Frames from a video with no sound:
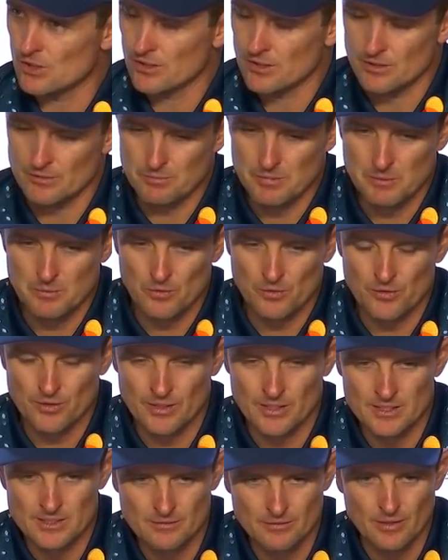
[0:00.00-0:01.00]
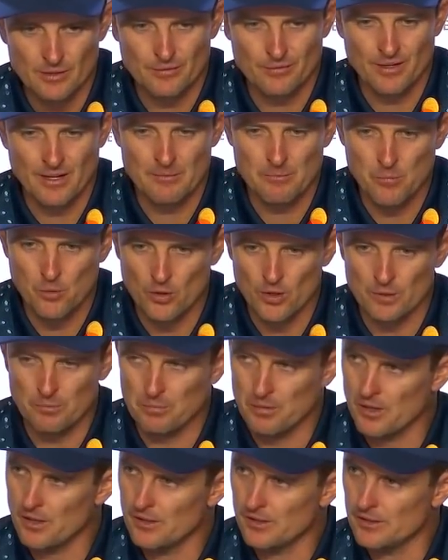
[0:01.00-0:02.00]
You know, people think he's a very flamboyant
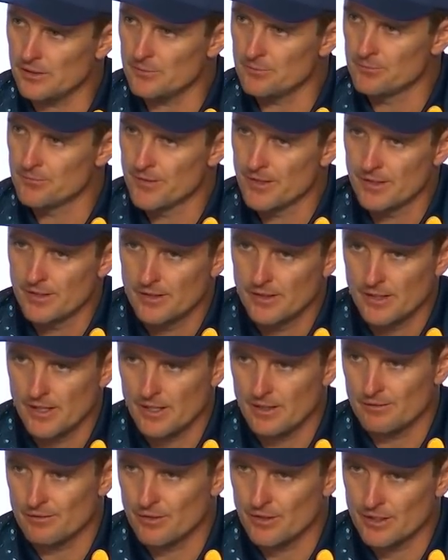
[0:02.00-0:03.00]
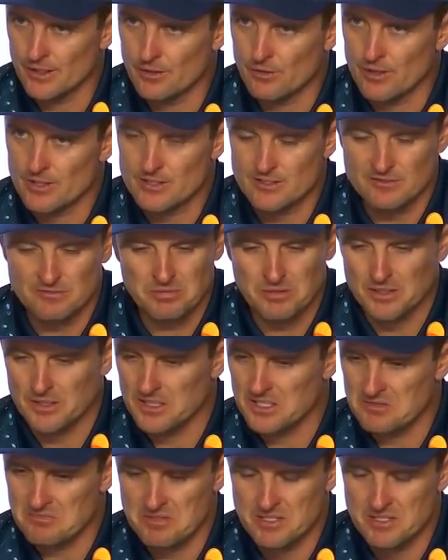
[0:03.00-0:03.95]
player and a very aggressive player.